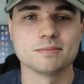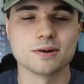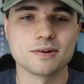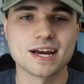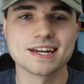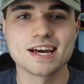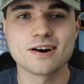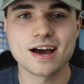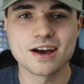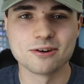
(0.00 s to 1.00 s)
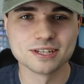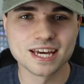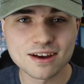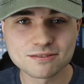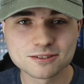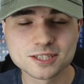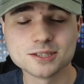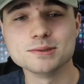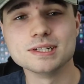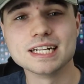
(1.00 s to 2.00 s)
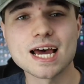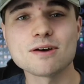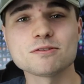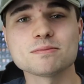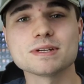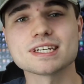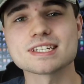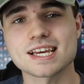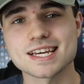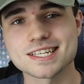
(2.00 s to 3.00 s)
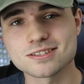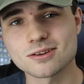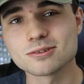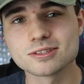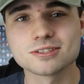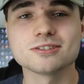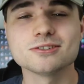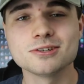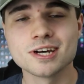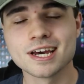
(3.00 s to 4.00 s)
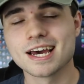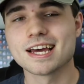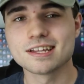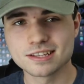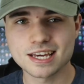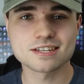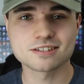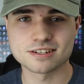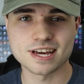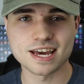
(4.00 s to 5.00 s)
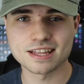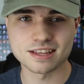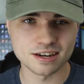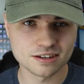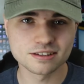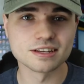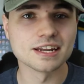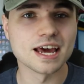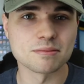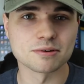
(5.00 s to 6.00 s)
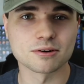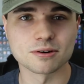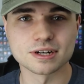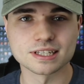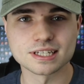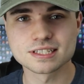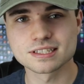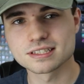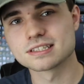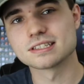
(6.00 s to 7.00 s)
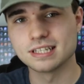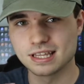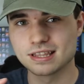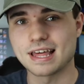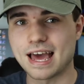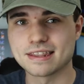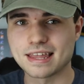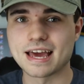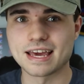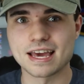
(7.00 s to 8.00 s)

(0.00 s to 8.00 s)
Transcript: But right now, I only have two left because I sold two yesterday than the day I'm recording this. That, that